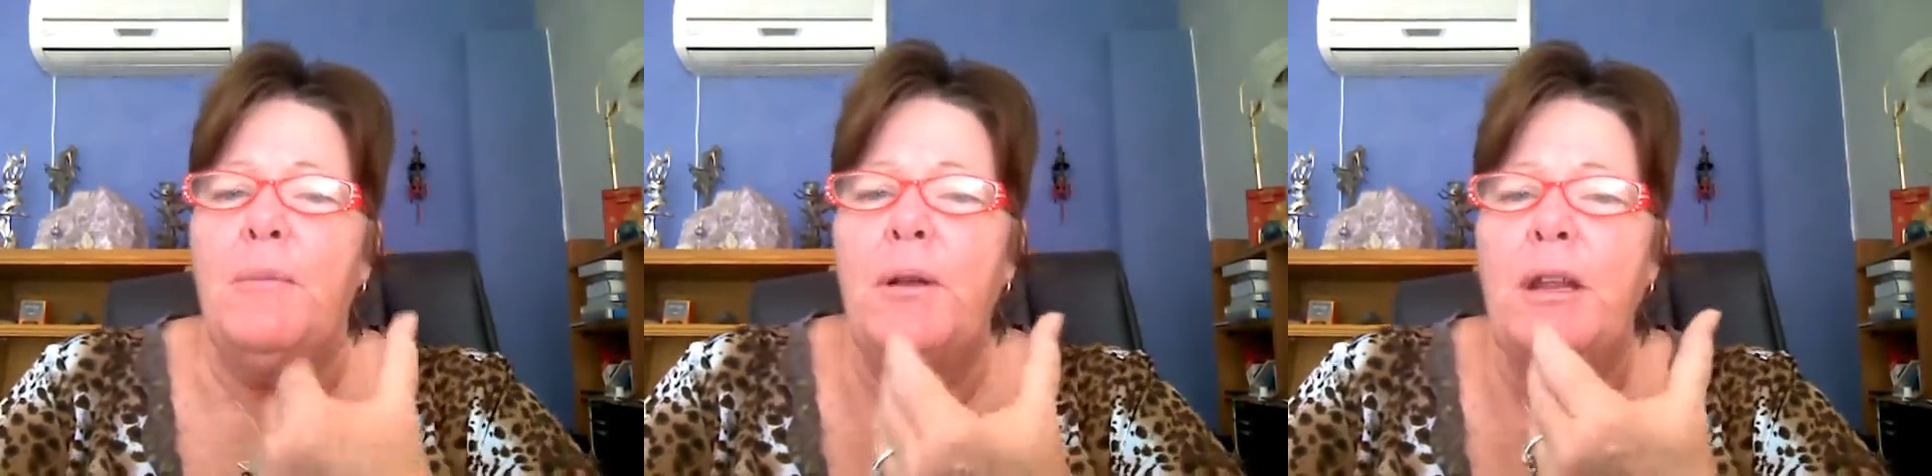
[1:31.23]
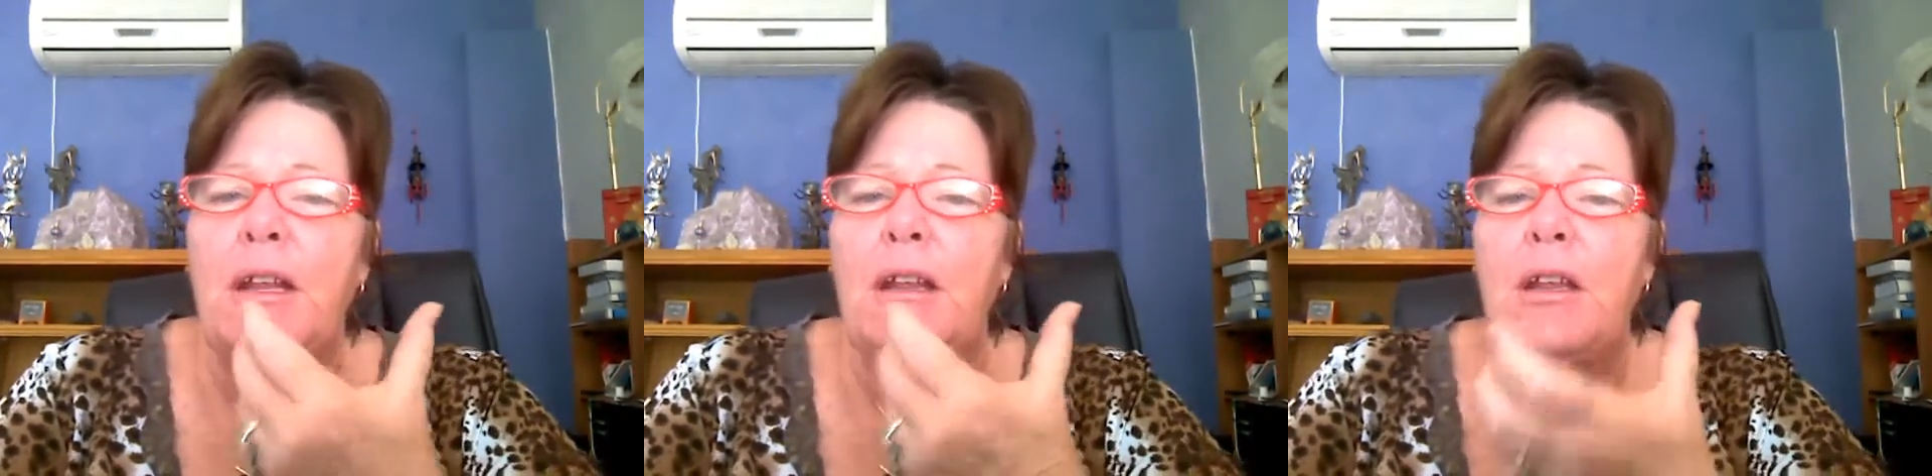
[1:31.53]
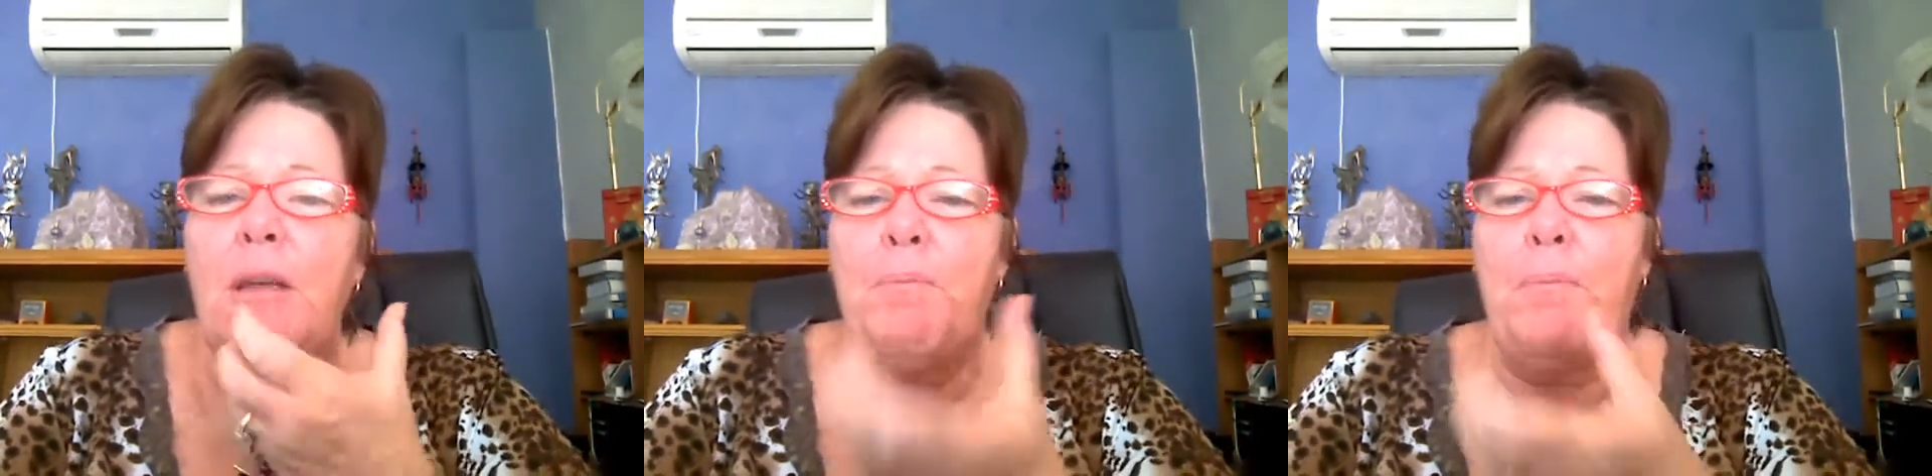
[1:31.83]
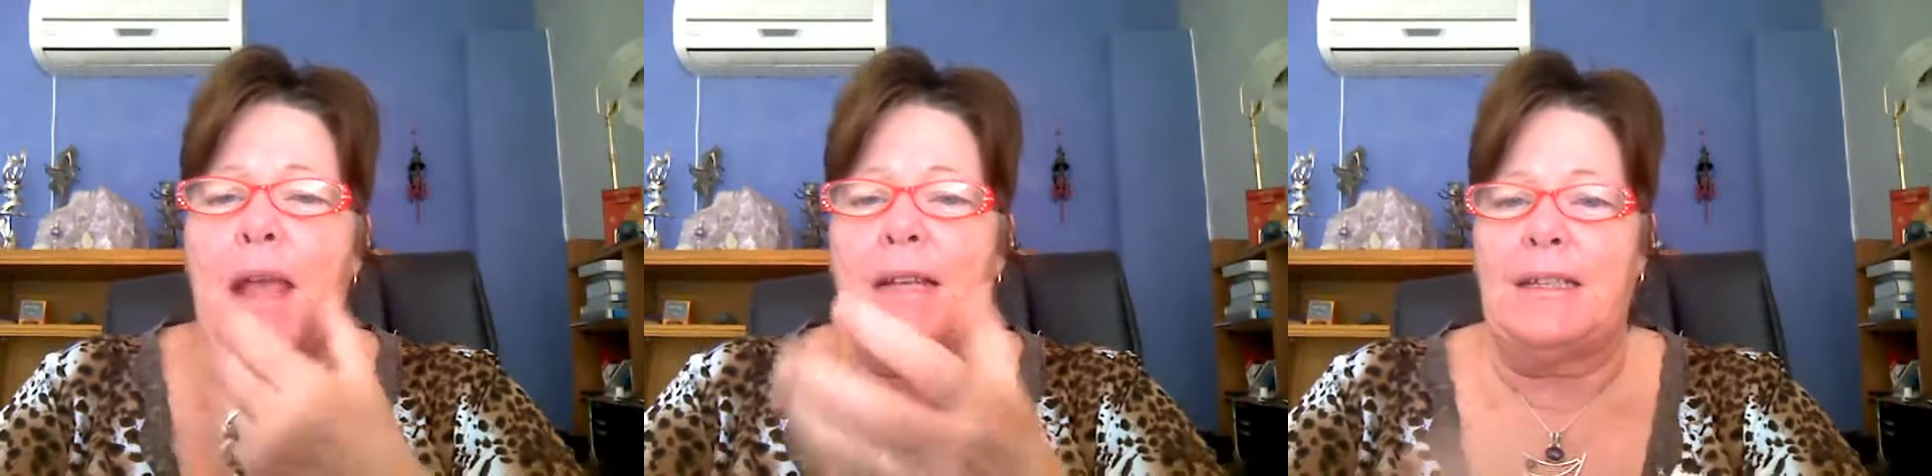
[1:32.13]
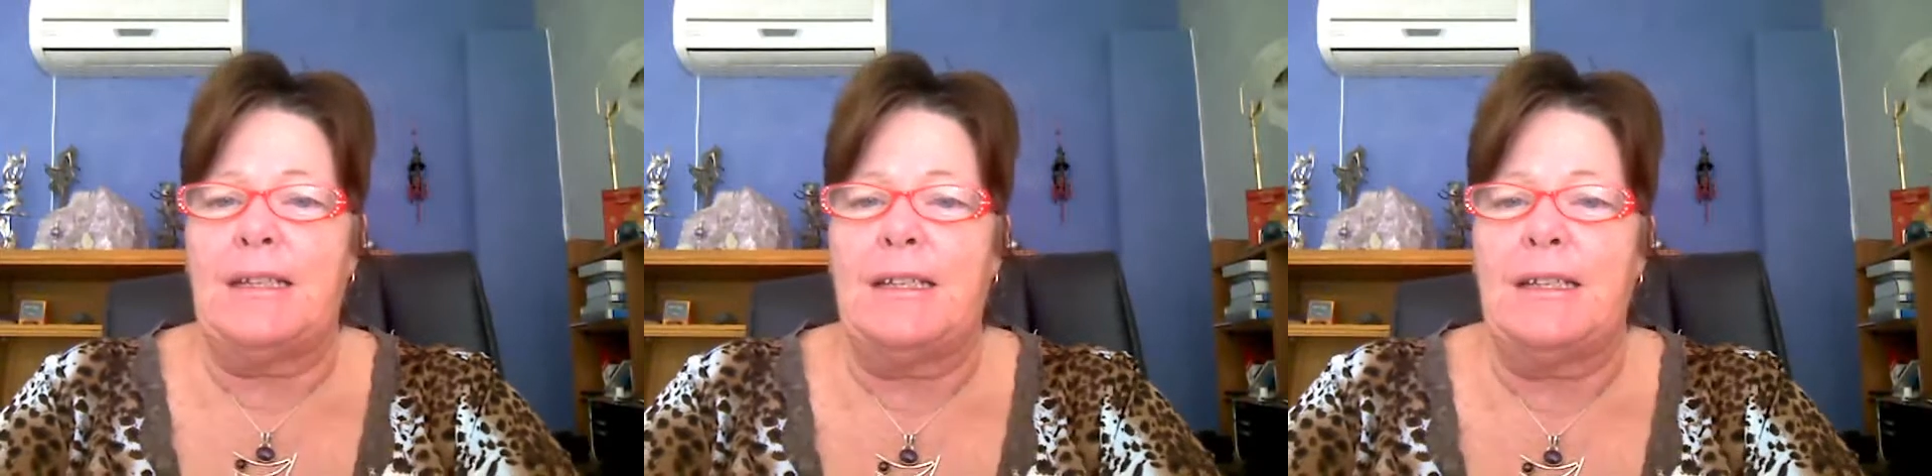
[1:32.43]
putting your
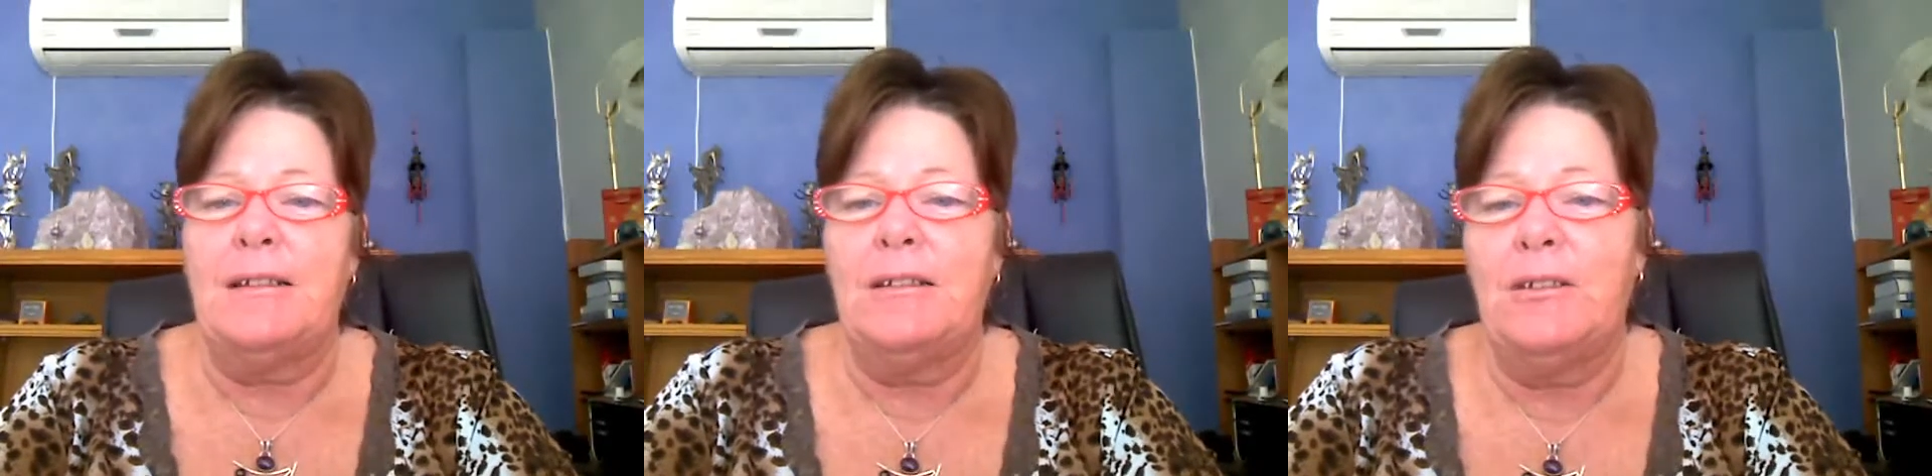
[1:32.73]
best